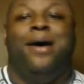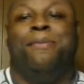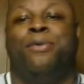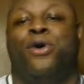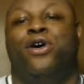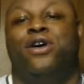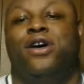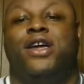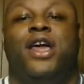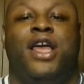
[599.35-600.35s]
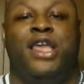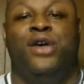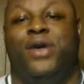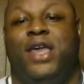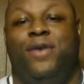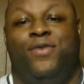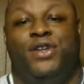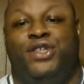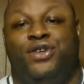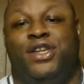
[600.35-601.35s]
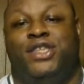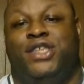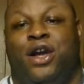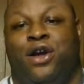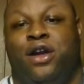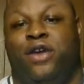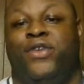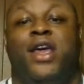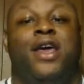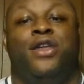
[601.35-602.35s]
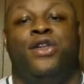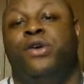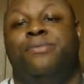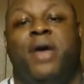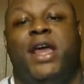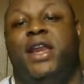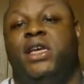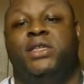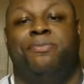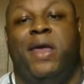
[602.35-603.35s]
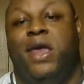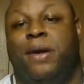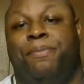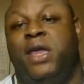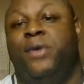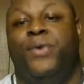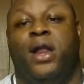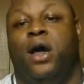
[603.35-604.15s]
Brooke, you get what you deserve. You made this man compete with a